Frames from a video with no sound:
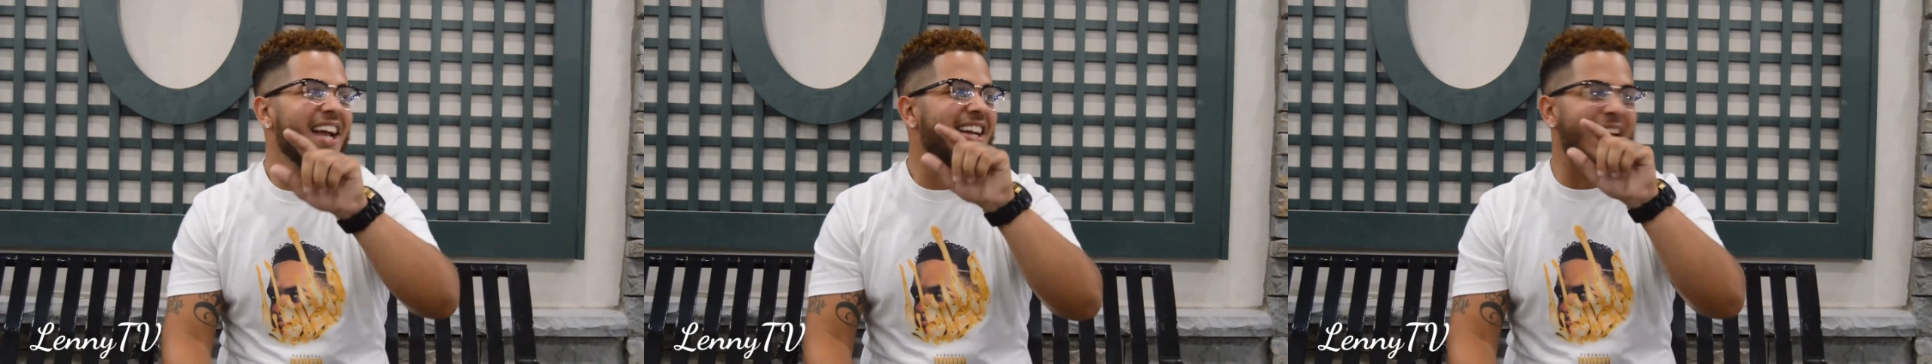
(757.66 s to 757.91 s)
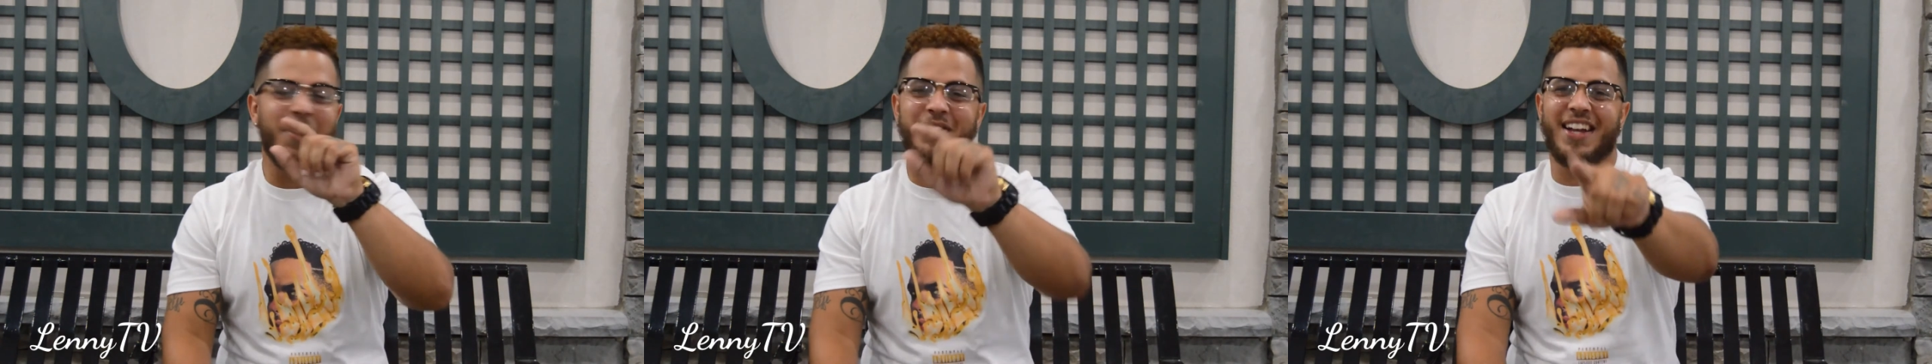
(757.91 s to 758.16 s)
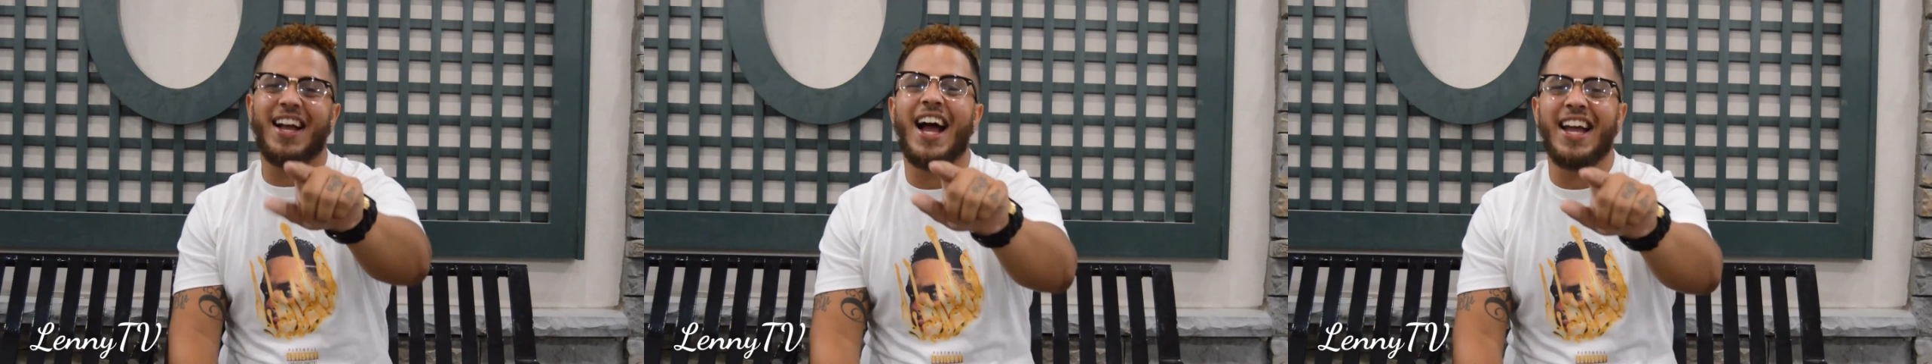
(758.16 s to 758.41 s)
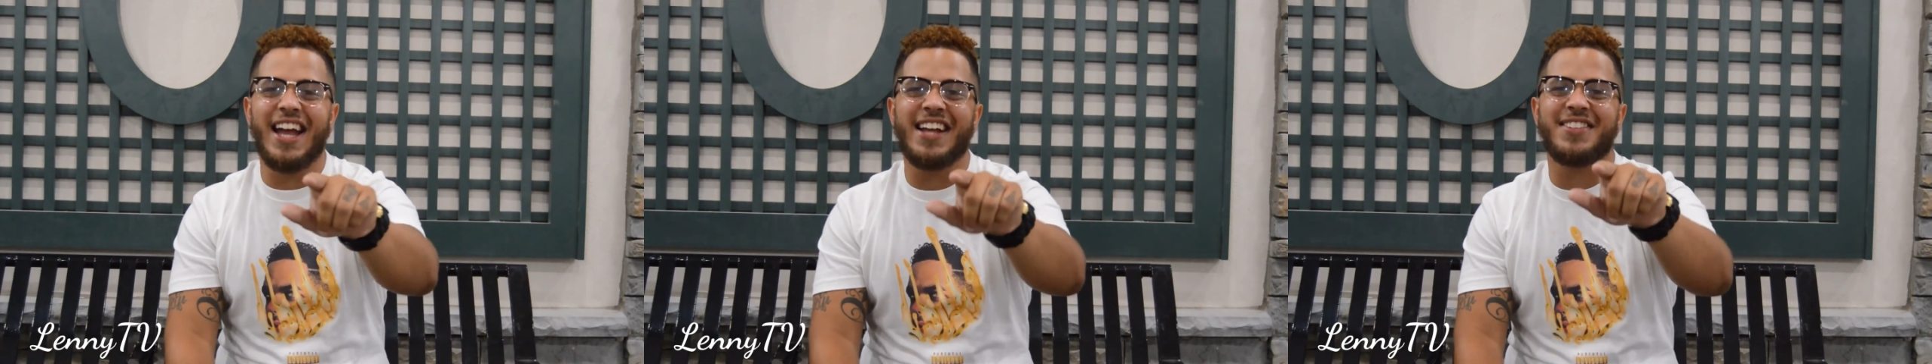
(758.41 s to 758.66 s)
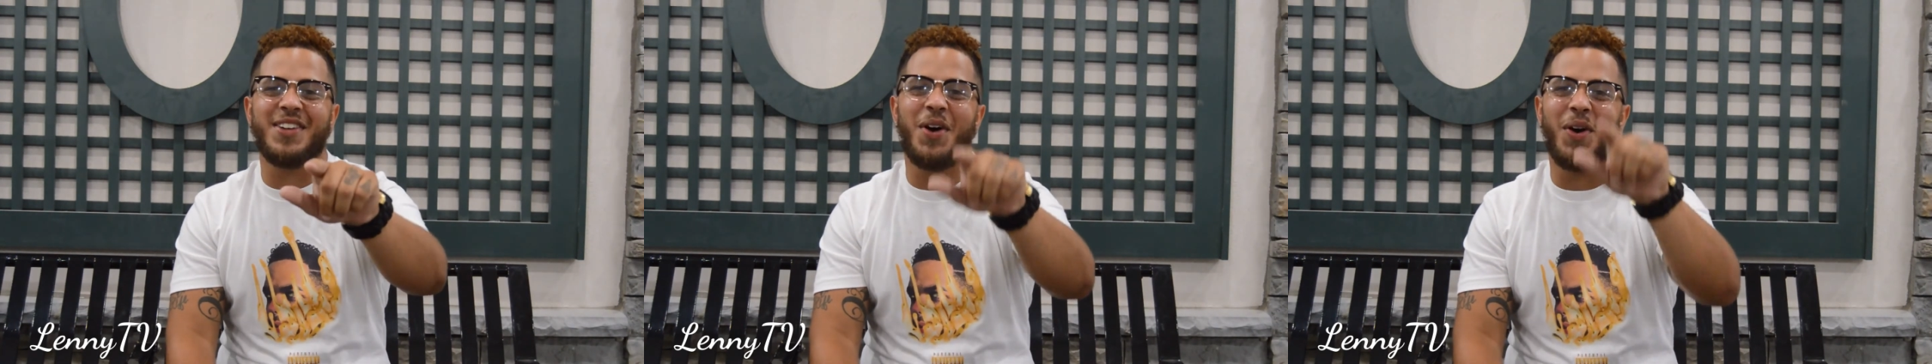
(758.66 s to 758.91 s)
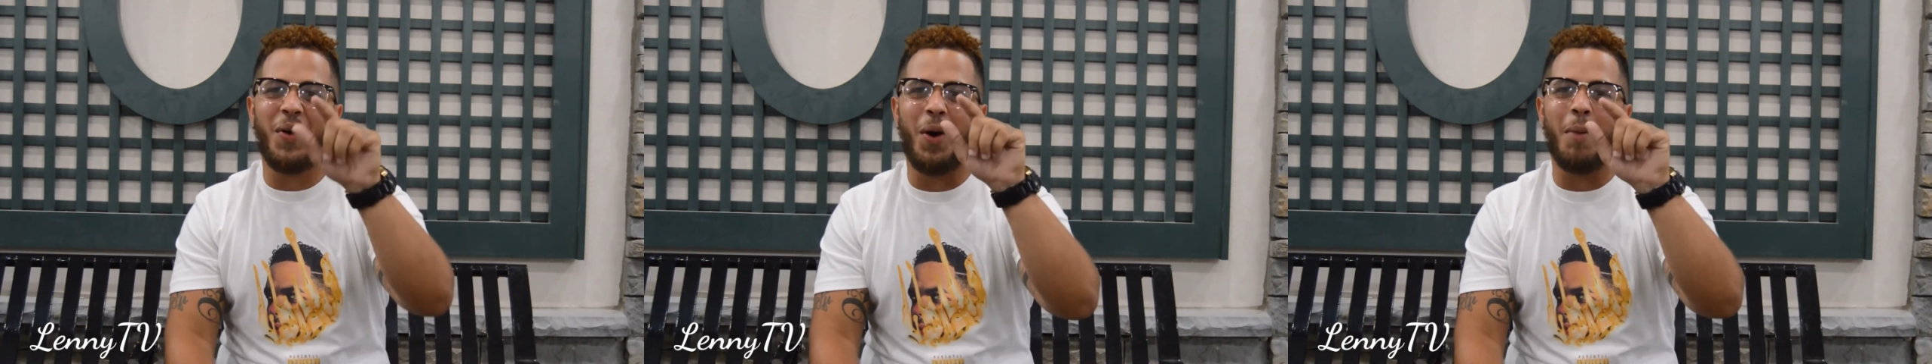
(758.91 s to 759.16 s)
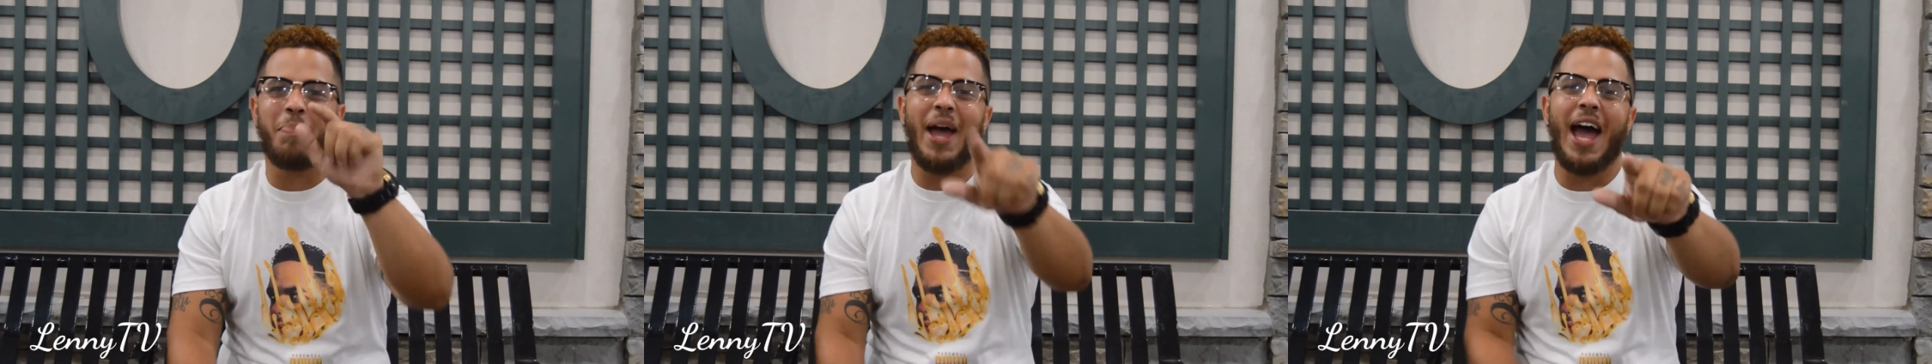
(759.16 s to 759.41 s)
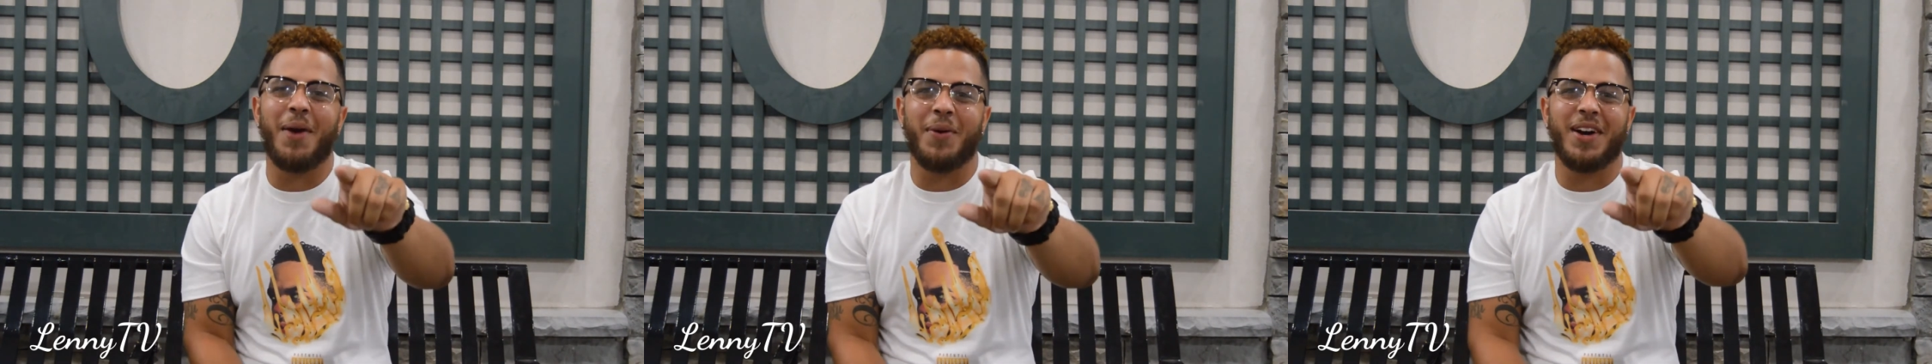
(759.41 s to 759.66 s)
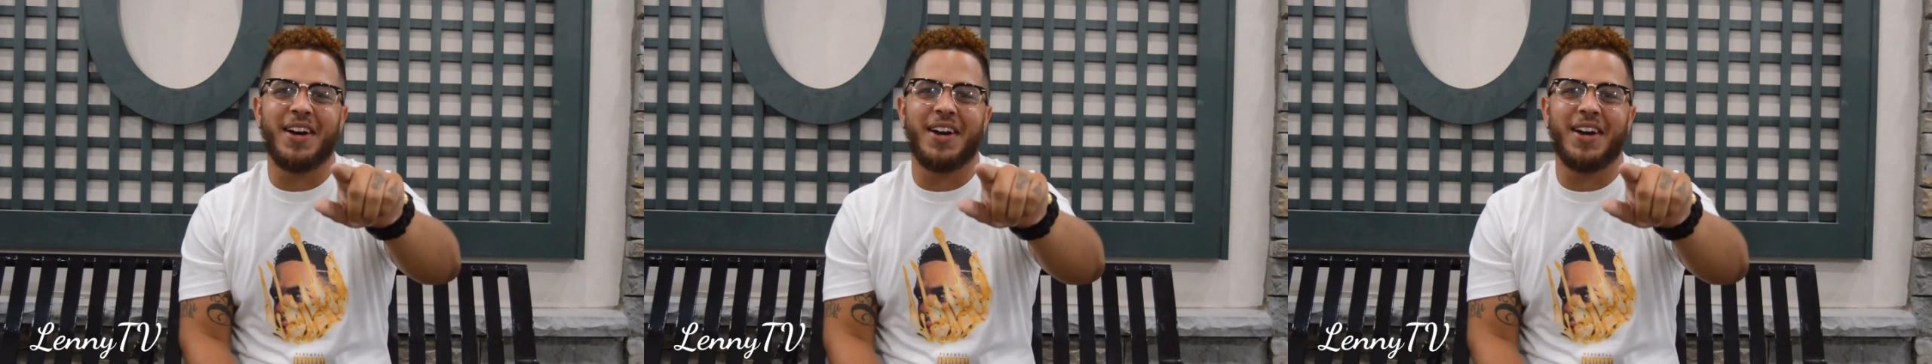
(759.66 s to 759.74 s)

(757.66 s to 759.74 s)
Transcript: That was a Kanye song on Power.